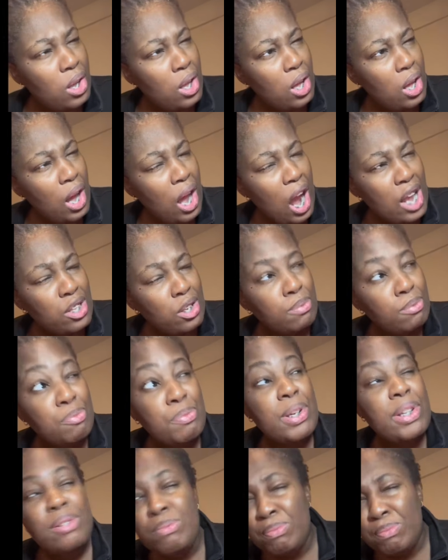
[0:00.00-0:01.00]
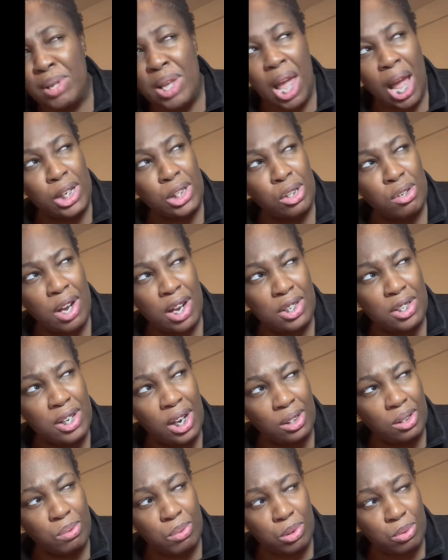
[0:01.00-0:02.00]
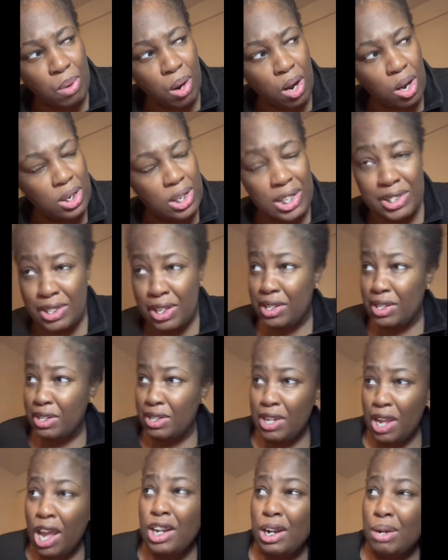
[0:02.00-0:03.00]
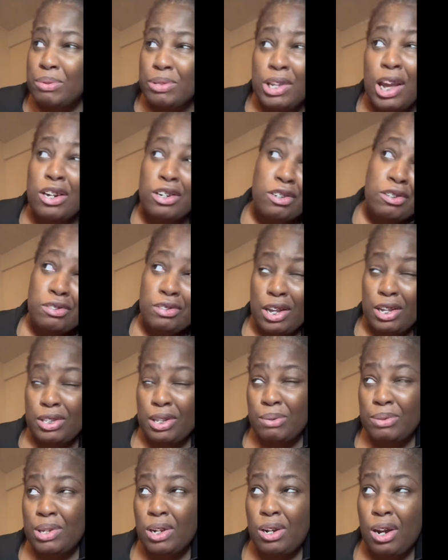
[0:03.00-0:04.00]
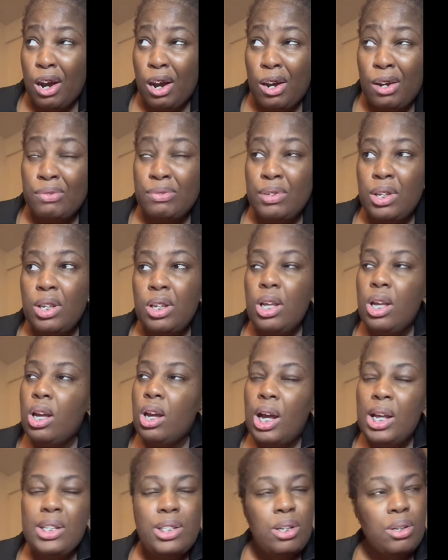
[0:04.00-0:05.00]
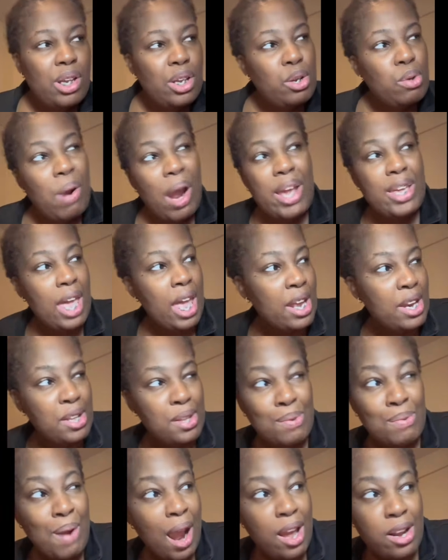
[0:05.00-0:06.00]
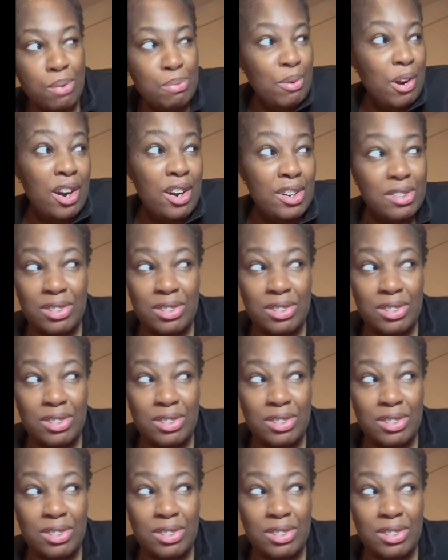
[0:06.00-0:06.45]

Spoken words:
I told him, but me asking your nationality was wrong. He said, yeah, that was kind of off. I said, okay, you're right, Candy, you're right, I'm wrong.